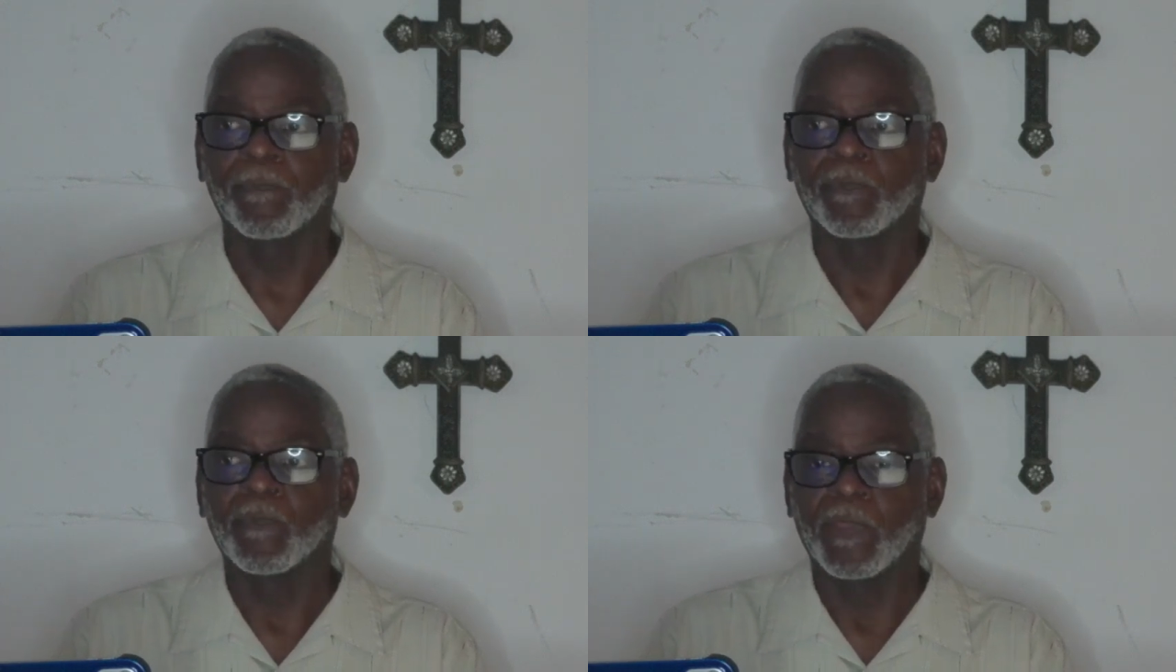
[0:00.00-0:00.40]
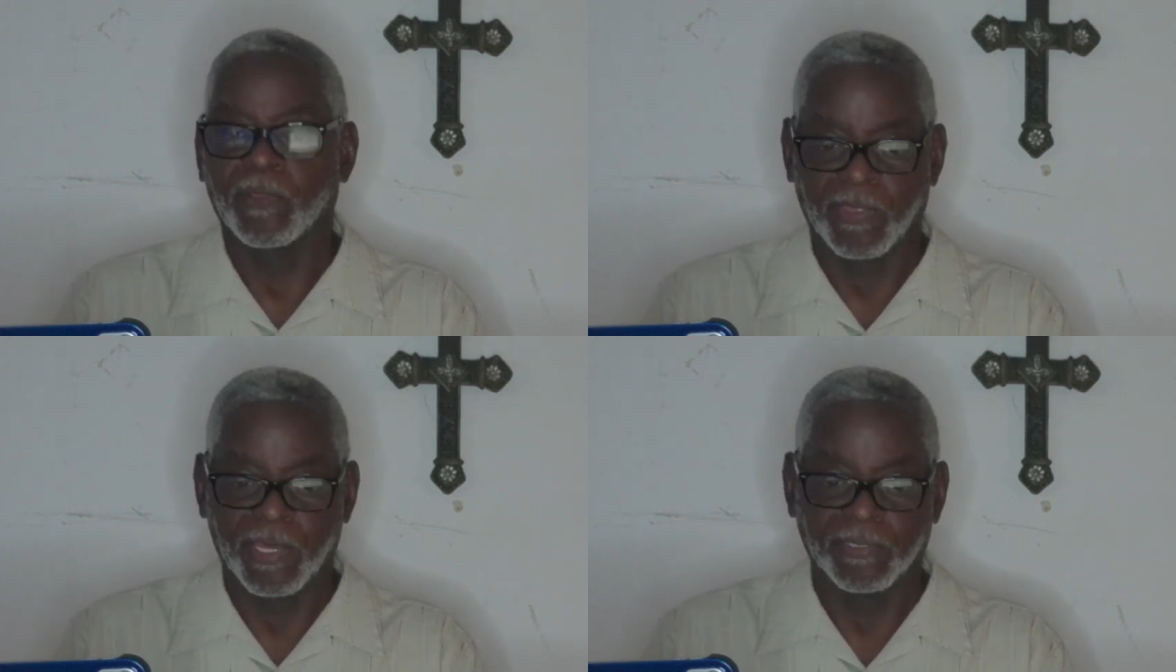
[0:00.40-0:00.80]

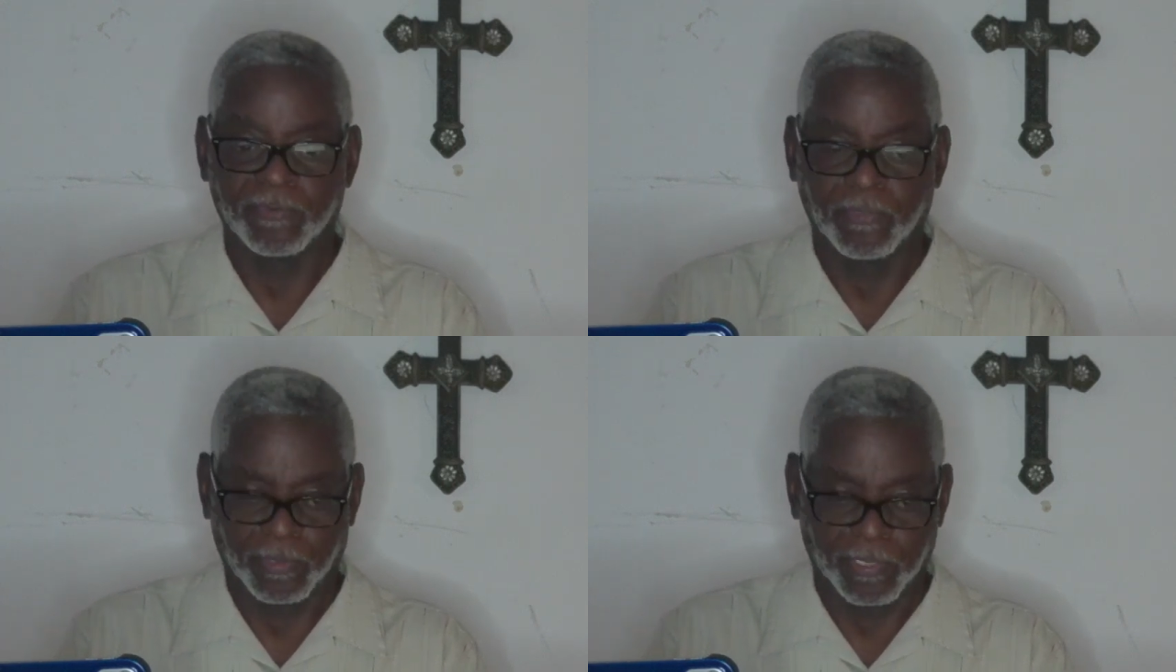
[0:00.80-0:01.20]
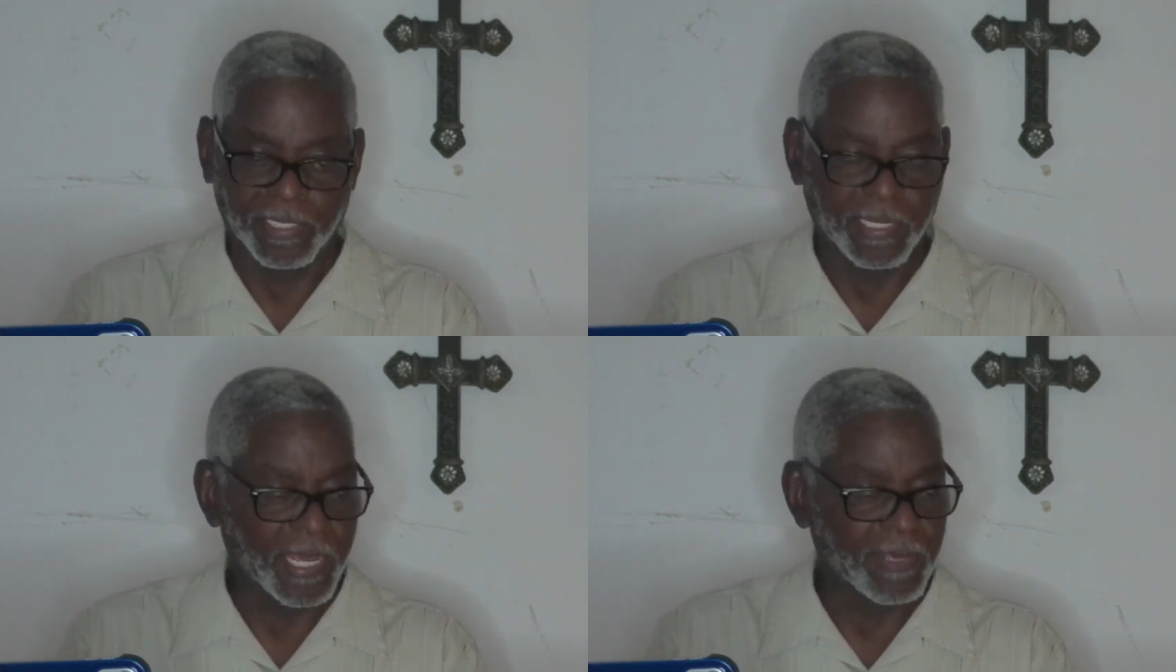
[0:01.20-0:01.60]
then so that he could
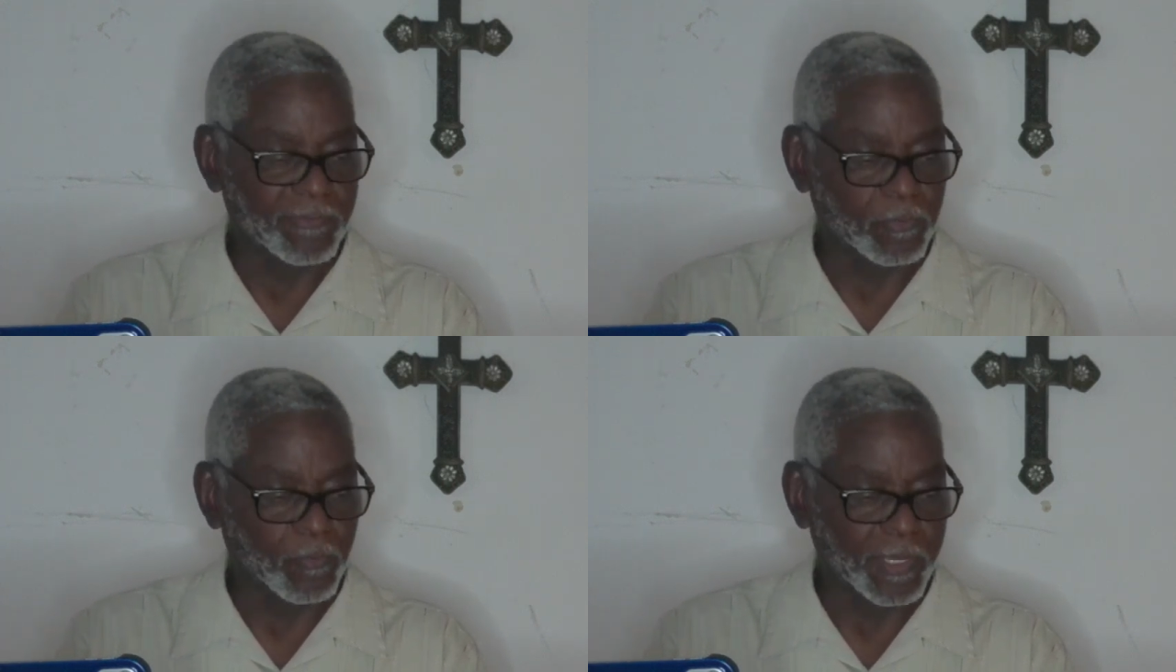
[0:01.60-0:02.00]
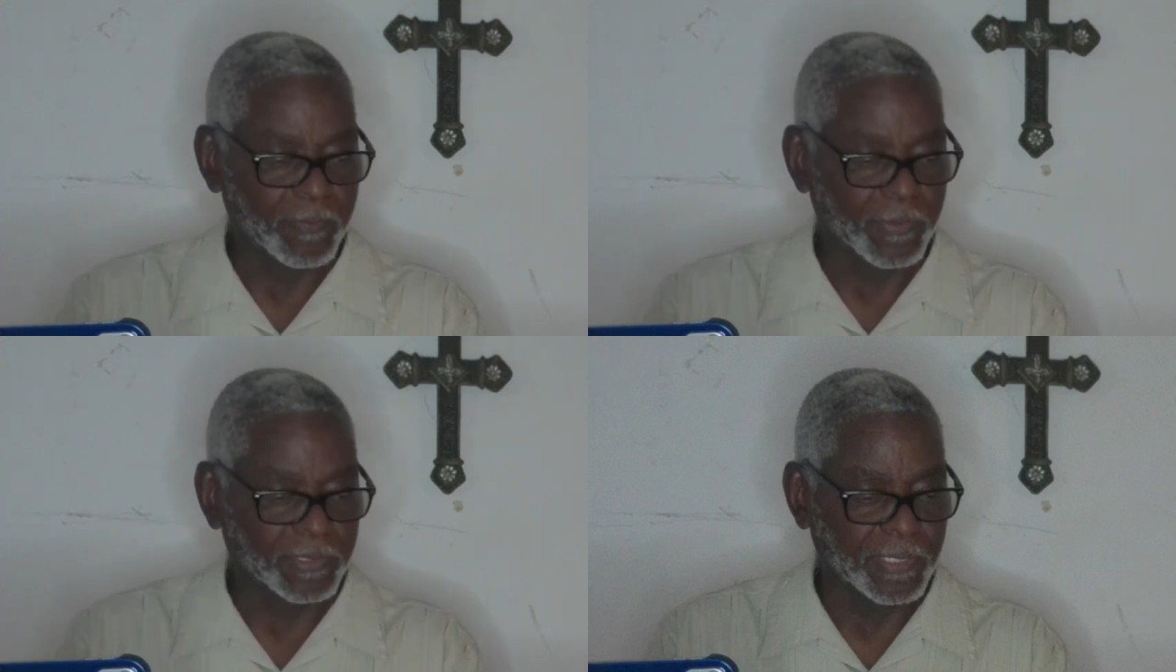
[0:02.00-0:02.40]
have his way, but
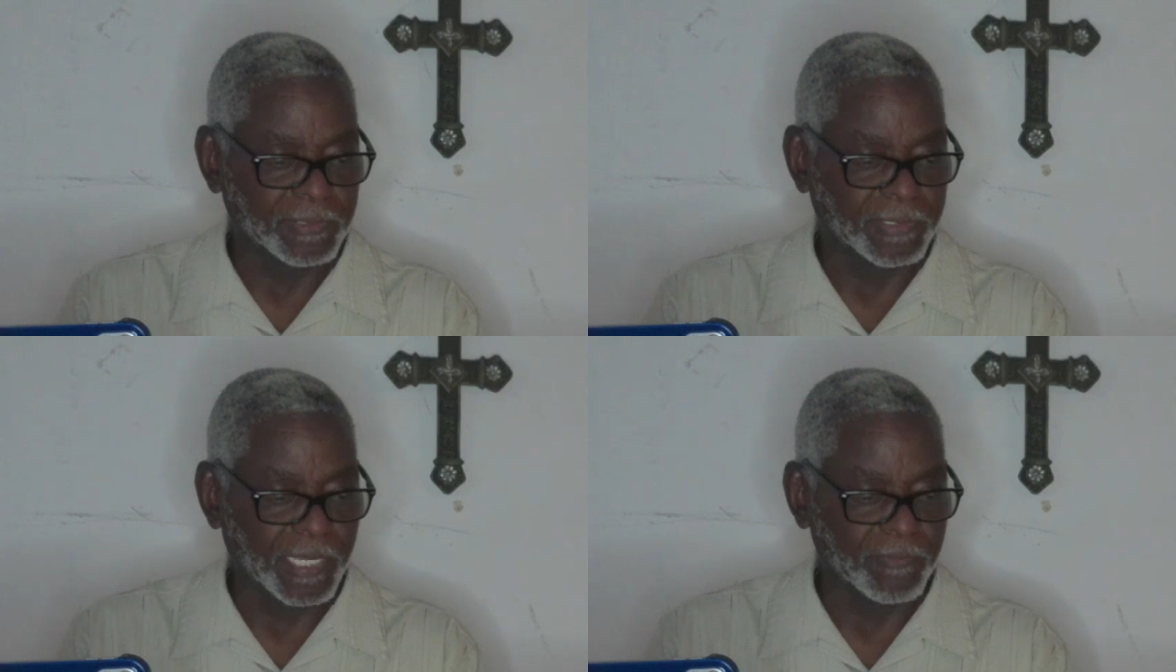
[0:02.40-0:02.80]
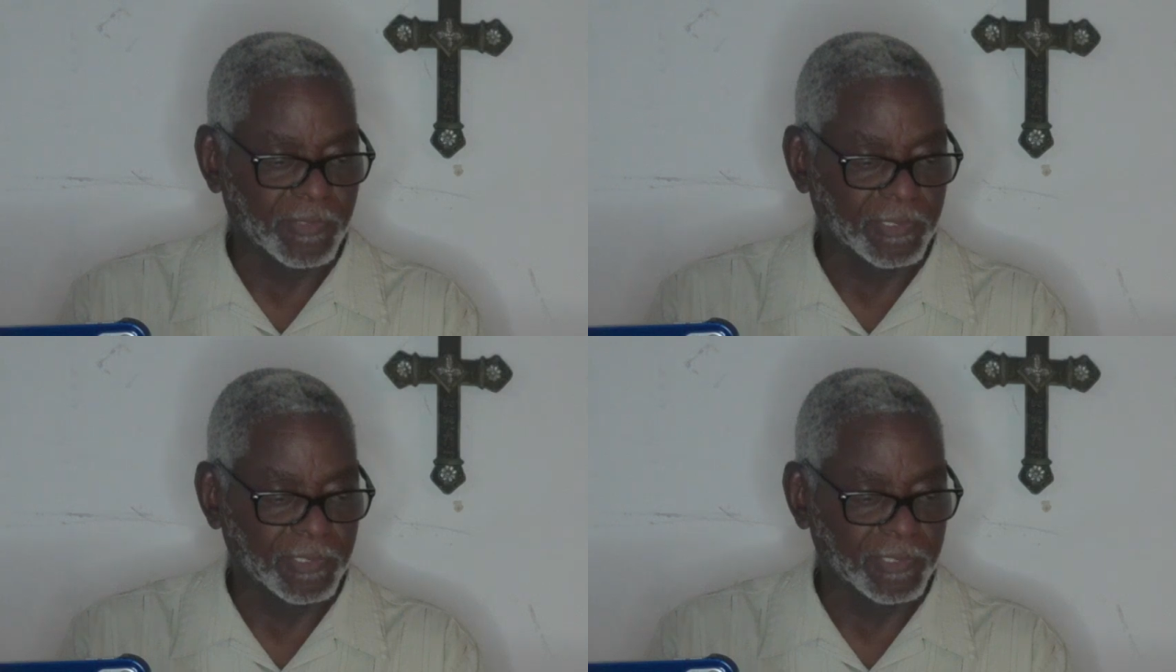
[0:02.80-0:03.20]
David
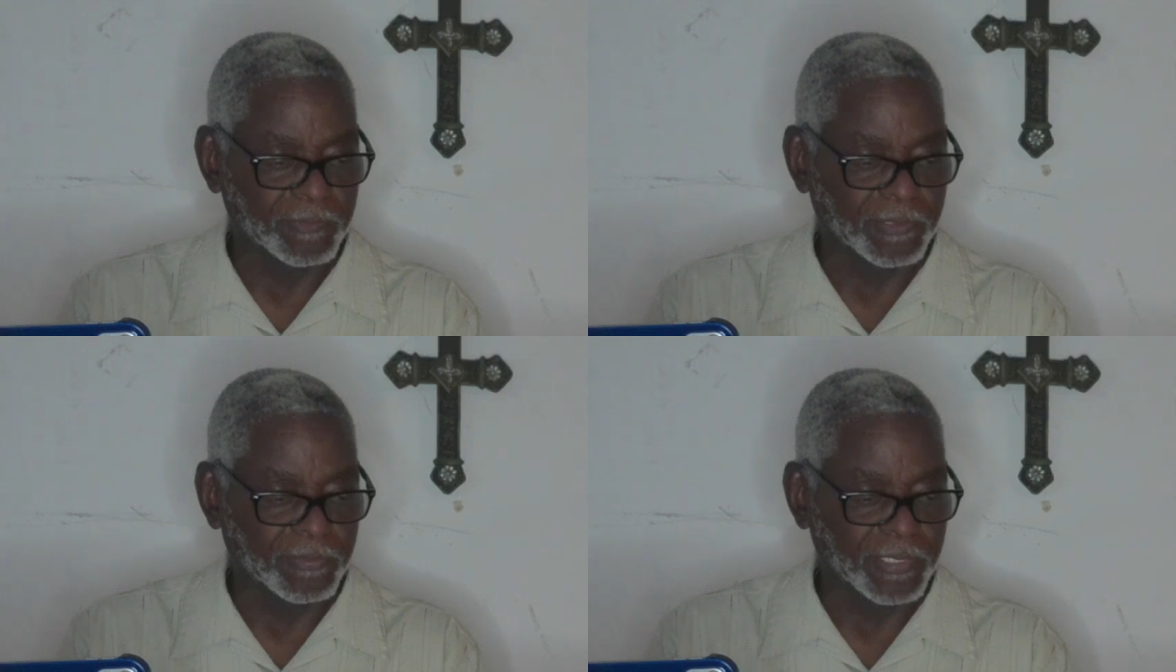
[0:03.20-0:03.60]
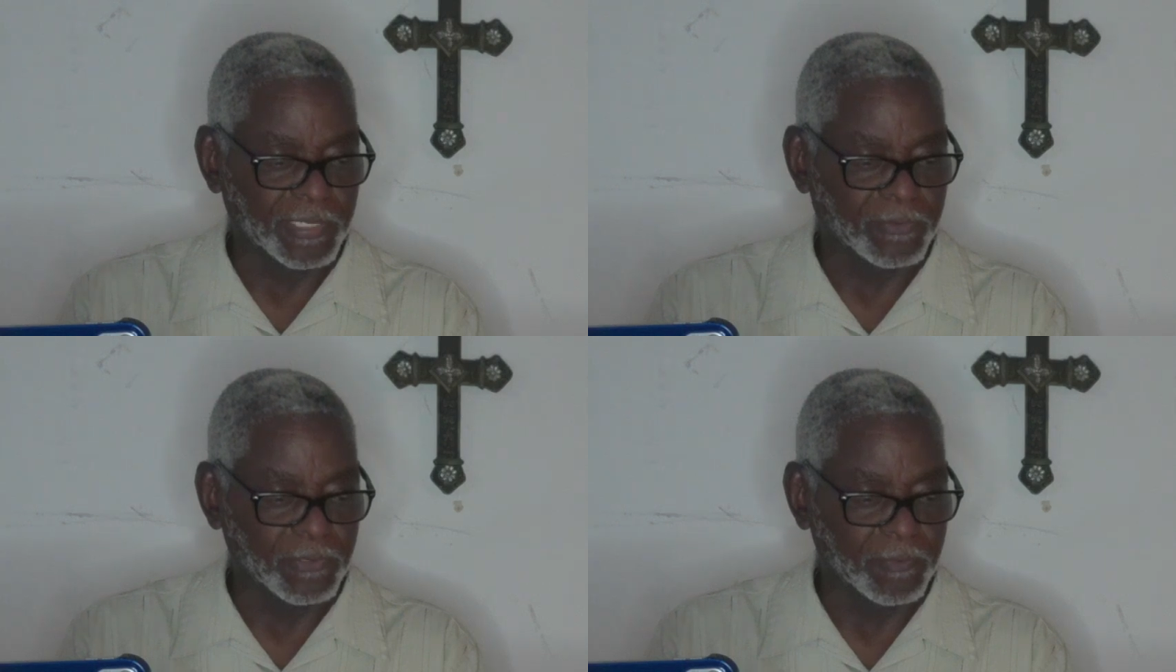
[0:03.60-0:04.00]
loved the city
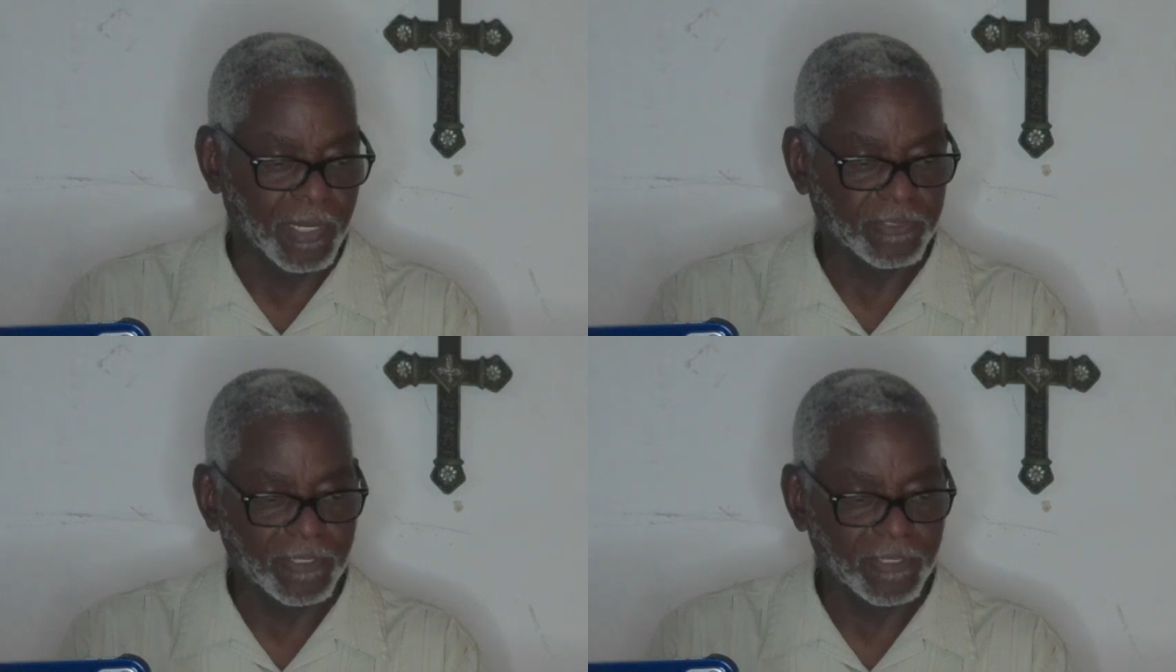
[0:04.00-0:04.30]
too much.